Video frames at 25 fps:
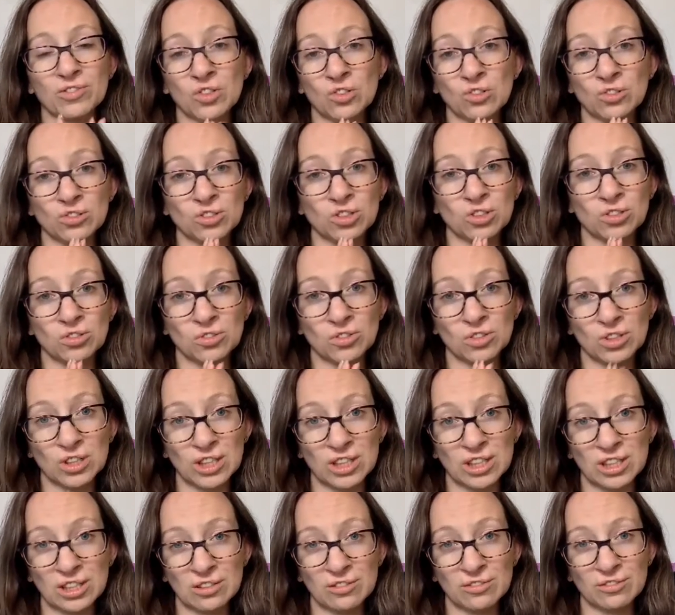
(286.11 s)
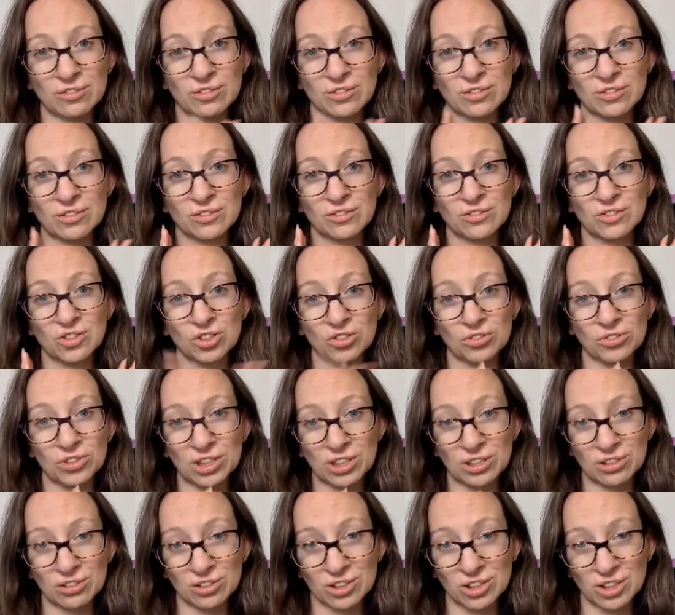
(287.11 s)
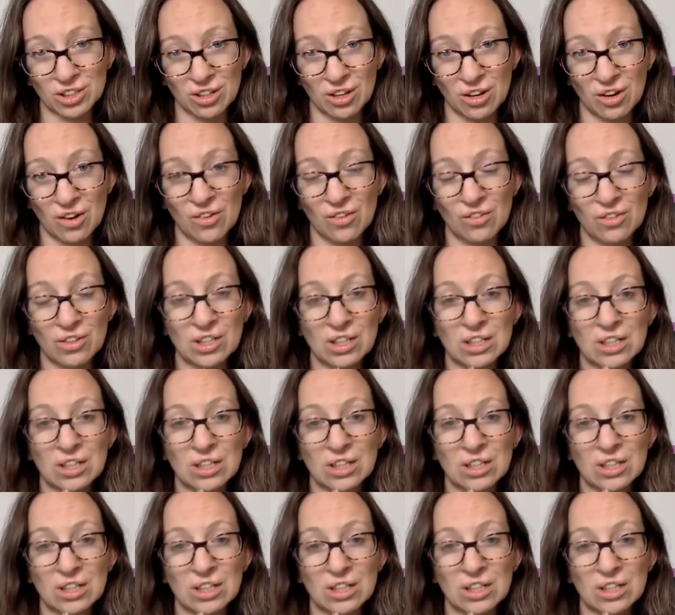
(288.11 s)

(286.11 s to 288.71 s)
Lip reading: told you to leave 2 years ago,